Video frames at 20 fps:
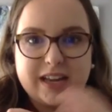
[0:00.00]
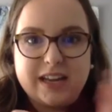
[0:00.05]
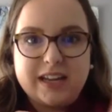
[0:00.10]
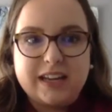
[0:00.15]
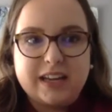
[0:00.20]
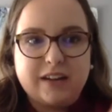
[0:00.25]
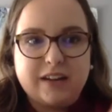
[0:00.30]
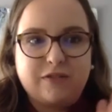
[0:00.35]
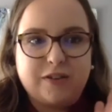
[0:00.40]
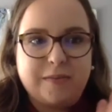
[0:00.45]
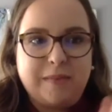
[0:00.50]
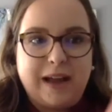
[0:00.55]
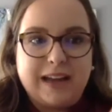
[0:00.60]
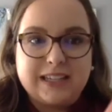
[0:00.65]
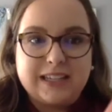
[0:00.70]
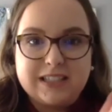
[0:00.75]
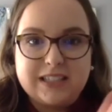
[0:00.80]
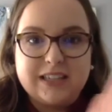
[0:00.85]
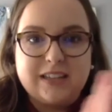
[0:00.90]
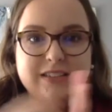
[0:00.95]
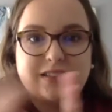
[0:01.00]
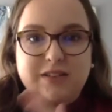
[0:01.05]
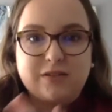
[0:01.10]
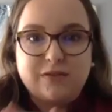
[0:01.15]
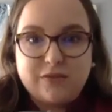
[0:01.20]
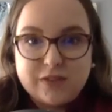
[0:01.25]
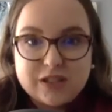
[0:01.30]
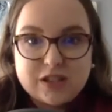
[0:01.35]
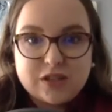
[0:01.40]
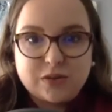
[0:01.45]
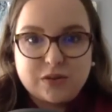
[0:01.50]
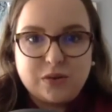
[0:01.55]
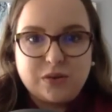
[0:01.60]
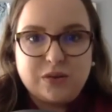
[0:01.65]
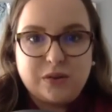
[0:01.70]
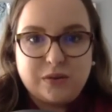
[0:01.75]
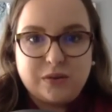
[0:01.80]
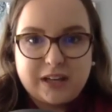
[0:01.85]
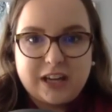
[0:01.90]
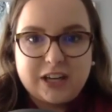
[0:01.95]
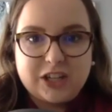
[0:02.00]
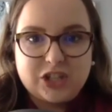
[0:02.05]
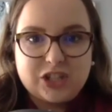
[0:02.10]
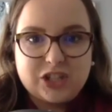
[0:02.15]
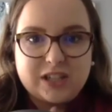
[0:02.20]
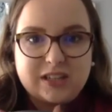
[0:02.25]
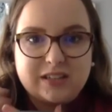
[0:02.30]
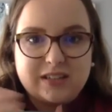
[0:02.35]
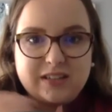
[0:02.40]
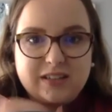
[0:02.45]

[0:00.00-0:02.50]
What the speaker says: taking it from idea to physical location.